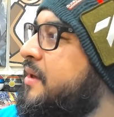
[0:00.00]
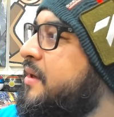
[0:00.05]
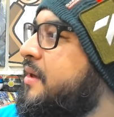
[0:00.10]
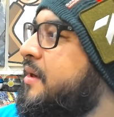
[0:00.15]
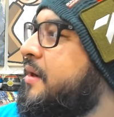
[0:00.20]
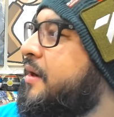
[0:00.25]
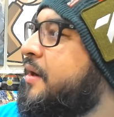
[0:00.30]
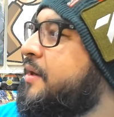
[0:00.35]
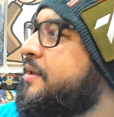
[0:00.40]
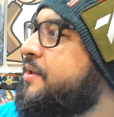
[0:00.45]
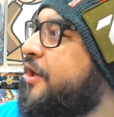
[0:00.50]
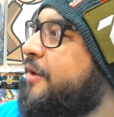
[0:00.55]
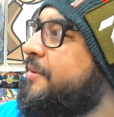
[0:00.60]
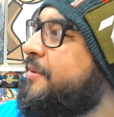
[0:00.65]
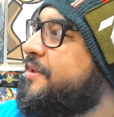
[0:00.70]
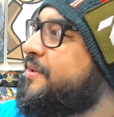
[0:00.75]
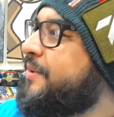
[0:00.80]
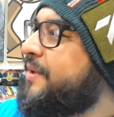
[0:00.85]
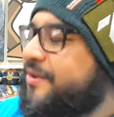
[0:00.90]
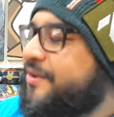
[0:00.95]
October
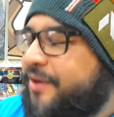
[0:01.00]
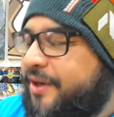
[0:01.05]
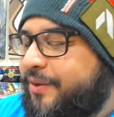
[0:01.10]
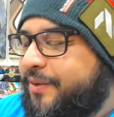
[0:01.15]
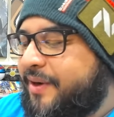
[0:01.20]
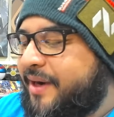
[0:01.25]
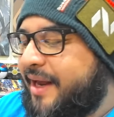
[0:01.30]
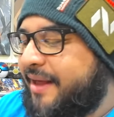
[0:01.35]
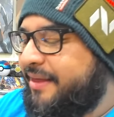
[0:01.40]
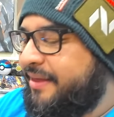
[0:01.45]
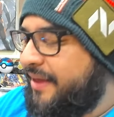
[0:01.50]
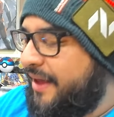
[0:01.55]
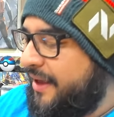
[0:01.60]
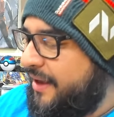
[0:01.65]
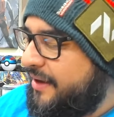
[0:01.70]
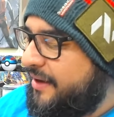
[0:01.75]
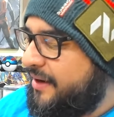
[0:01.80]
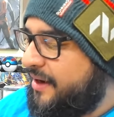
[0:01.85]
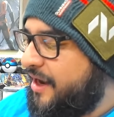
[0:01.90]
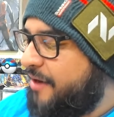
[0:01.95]
twenty twenty-one, I think.
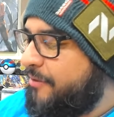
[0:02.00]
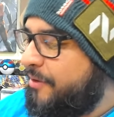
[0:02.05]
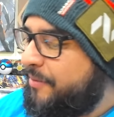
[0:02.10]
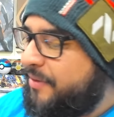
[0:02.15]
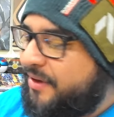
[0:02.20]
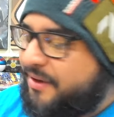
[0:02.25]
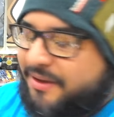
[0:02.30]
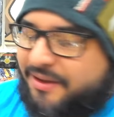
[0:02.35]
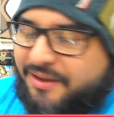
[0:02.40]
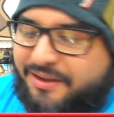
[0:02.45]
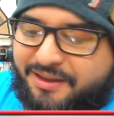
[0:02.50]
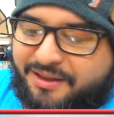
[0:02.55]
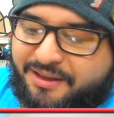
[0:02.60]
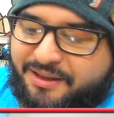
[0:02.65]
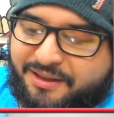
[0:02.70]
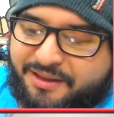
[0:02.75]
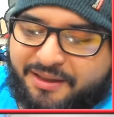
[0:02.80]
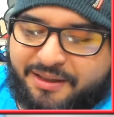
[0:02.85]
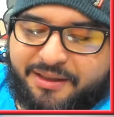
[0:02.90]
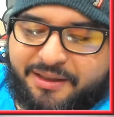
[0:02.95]
I can't remember.
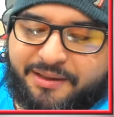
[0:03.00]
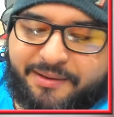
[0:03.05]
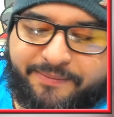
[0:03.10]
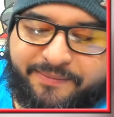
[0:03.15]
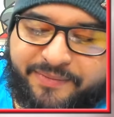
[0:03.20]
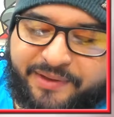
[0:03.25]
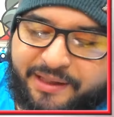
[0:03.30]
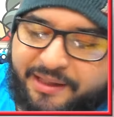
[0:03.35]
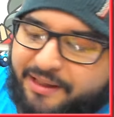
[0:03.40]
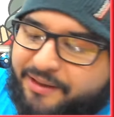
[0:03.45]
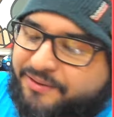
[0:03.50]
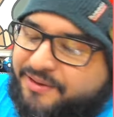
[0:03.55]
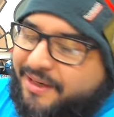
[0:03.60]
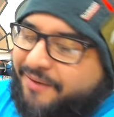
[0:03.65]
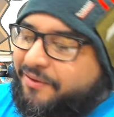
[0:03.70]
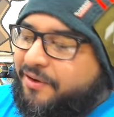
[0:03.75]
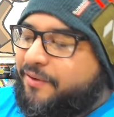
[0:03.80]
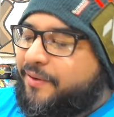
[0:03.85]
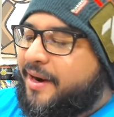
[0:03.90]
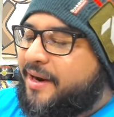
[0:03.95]
It was
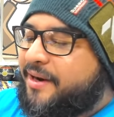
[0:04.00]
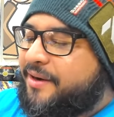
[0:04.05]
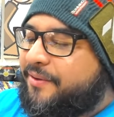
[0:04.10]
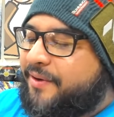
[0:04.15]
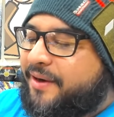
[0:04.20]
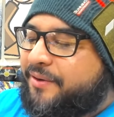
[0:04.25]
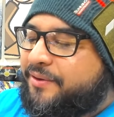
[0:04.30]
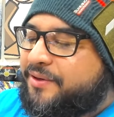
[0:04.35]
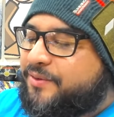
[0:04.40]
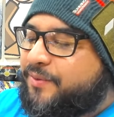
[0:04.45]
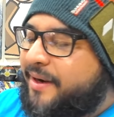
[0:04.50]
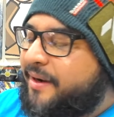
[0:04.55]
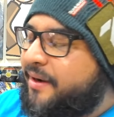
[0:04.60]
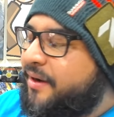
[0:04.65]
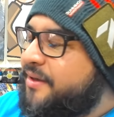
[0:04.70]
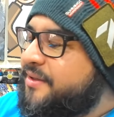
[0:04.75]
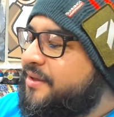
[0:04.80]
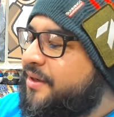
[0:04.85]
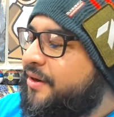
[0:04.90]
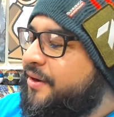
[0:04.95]
even around, it was when
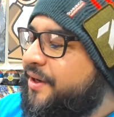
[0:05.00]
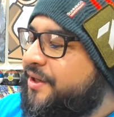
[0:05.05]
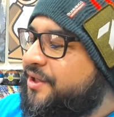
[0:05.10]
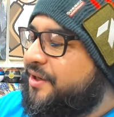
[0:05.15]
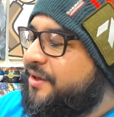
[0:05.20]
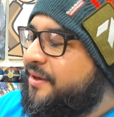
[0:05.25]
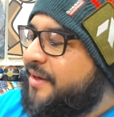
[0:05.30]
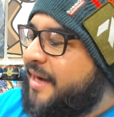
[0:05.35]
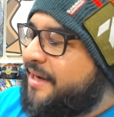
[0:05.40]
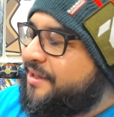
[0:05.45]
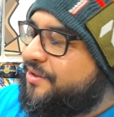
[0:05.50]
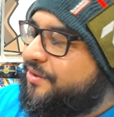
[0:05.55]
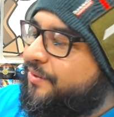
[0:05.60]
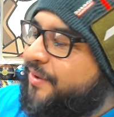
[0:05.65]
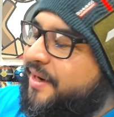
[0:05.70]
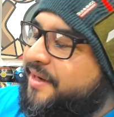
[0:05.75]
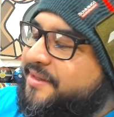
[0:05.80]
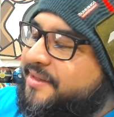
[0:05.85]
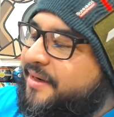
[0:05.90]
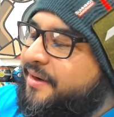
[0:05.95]
Lost Origin Astral
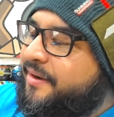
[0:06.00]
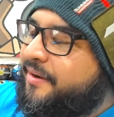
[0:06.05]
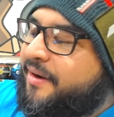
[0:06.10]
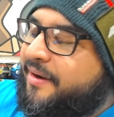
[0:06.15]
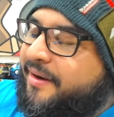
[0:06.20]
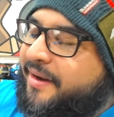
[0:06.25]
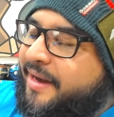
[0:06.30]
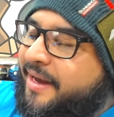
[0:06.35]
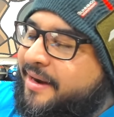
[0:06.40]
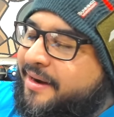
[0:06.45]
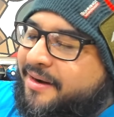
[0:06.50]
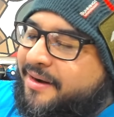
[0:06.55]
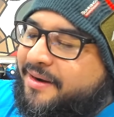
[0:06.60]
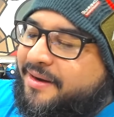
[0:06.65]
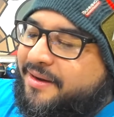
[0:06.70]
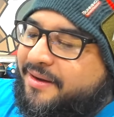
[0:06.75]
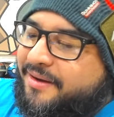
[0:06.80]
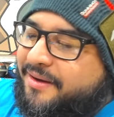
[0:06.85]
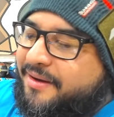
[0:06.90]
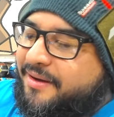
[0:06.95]
Radiance and, and...
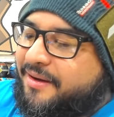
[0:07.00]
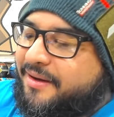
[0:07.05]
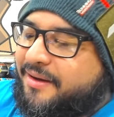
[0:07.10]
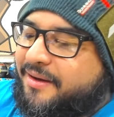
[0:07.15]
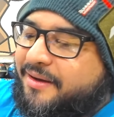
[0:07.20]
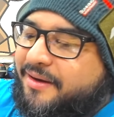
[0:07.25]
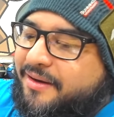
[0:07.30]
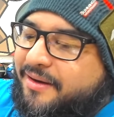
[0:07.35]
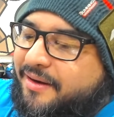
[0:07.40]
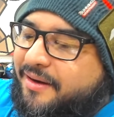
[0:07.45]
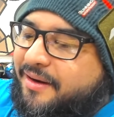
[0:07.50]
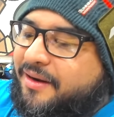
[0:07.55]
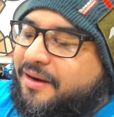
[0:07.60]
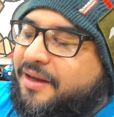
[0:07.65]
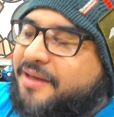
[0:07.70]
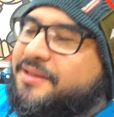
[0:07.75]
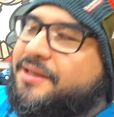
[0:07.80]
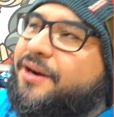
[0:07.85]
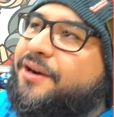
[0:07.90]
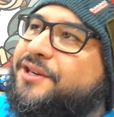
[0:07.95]

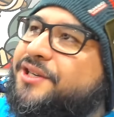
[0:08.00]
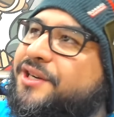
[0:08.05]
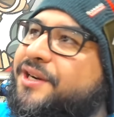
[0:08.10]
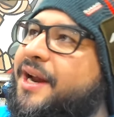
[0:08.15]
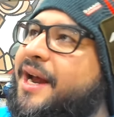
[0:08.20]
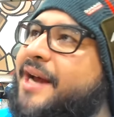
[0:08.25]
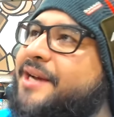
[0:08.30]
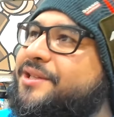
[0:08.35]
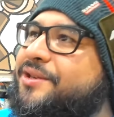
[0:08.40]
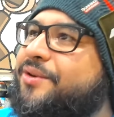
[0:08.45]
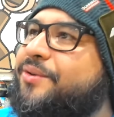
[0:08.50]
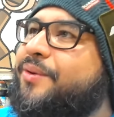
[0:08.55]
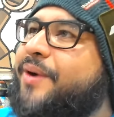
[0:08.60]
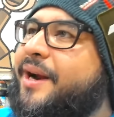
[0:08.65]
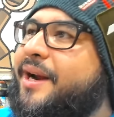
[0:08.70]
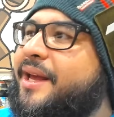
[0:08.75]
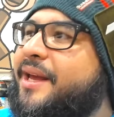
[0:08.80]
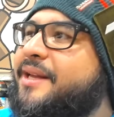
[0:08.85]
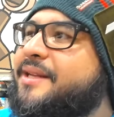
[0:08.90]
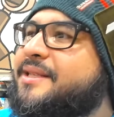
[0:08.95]
Lost Origin and Astral
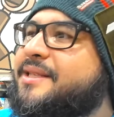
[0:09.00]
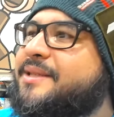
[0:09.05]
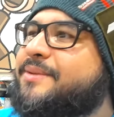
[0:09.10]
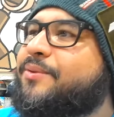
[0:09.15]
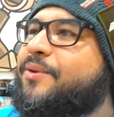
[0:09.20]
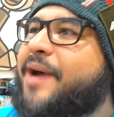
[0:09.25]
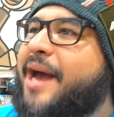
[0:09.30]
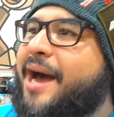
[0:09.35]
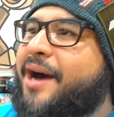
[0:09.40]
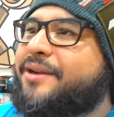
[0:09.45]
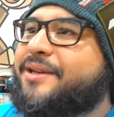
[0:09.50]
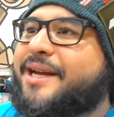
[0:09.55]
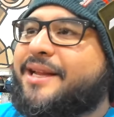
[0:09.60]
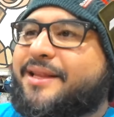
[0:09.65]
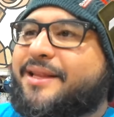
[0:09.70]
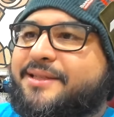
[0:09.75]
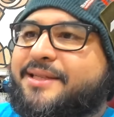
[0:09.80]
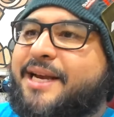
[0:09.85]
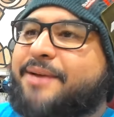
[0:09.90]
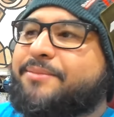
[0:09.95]
Radiance were out at the
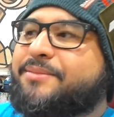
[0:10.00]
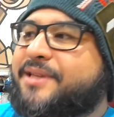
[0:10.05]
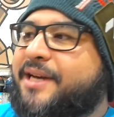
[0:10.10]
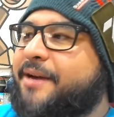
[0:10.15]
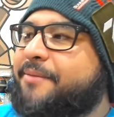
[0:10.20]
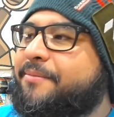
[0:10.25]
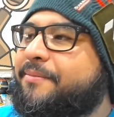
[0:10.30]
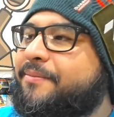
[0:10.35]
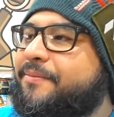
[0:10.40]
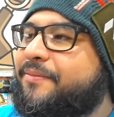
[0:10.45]
same time.